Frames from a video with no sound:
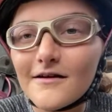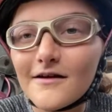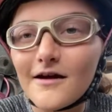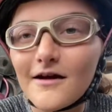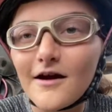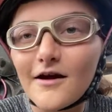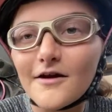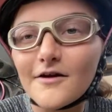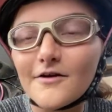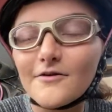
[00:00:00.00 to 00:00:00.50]

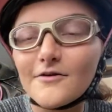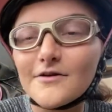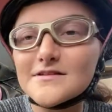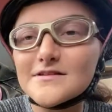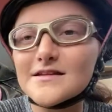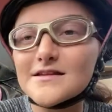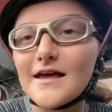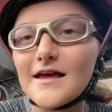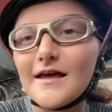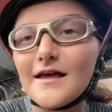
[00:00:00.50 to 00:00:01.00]
Are you going
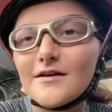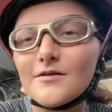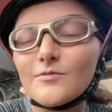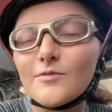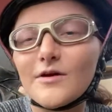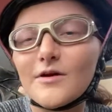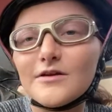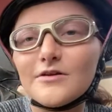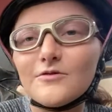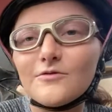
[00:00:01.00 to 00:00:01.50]
to end
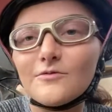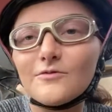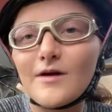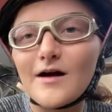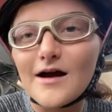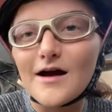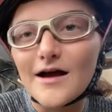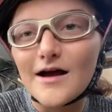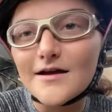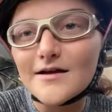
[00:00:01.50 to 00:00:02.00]
when you
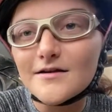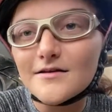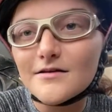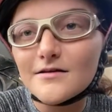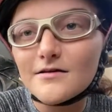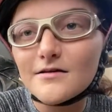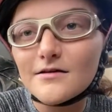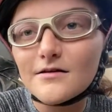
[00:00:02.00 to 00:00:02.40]
ride?